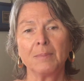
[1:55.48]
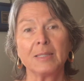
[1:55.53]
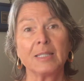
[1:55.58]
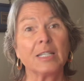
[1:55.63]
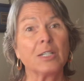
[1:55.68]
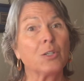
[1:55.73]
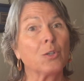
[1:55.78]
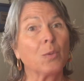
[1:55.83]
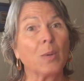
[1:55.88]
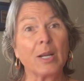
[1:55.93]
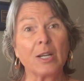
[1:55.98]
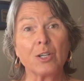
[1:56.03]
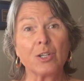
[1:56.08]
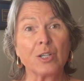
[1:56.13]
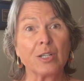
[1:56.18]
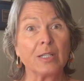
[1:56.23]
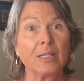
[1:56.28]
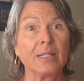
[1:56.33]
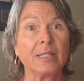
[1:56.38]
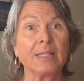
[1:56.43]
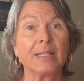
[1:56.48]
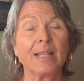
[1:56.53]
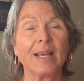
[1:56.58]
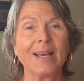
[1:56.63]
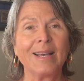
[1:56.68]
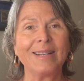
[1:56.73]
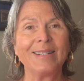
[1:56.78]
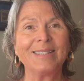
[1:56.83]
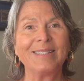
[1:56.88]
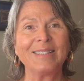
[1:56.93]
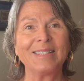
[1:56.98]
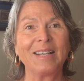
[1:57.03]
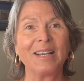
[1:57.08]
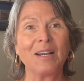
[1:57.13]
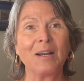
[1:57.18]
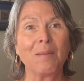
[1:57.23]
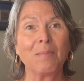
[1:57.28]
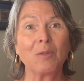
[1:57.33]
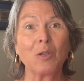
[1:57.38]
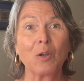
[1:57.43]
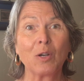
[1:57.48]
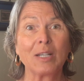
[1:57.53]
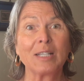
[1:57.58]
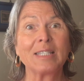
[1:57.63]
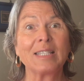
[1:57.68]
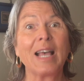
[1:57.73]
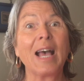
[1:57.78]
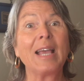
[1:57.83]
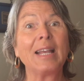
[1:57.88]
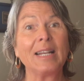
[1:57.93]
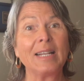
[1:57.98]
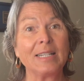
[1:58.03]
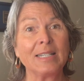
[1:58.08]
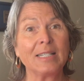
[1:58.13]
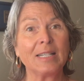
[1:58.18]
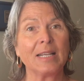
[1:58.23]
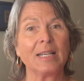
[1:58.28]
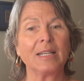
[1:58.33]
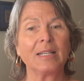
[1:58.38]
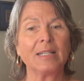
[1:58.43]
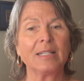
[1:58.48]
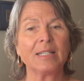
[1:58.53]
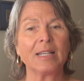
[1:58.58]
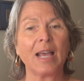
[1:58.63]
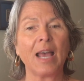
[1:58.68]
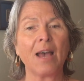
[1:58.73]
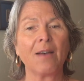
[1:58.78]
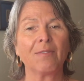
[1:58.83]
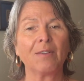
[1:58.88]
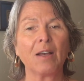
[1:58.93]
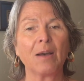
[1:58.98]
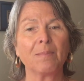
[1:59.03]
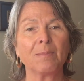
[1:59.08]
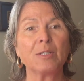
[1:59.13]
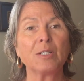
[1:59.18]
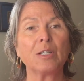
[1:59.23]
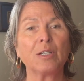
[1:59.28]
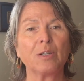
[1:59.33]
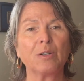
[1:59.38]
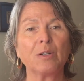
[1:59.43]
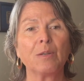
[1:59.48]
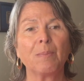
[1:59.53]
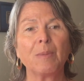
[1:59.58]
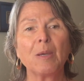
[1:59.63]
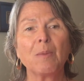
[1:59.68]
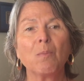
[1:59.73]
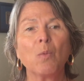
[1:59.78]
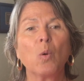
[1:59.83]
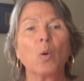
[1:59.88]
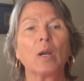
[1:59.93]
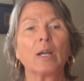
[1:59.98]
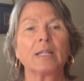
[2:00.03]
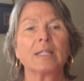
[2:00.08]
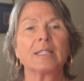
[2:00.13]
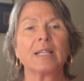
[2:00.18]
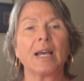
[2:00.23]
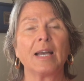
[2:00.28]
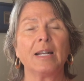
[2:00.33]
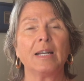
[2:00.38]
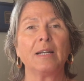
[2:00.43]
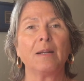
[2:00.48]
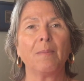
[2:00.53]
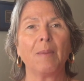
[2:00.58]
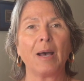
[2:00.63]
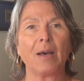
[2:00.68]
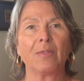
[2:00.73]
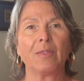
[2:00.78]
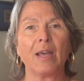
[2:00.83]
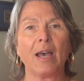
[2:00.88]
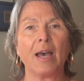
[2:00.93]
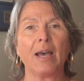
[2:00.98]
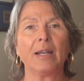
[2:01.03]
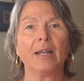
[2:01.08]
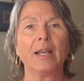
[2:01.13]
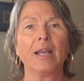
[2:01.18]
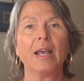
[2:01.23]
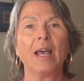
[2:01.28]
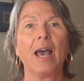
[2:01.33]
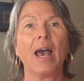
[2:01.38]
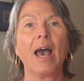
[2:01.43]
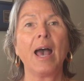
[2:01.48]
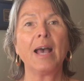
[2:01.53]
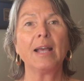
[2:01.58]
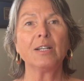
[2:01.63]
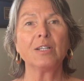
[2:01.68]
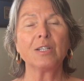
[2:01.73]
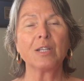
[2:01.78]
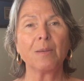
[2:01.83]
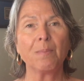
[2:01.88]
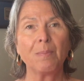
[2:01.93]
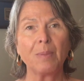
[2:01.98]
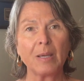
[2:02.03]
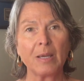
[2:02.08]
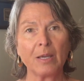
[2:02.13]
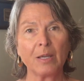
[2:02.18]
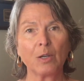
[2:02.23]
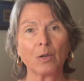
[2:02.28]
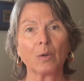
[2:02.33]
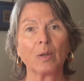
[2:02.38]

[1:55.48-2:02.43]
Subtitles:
situations that you're excited to have come to you, to be more excited about that and to be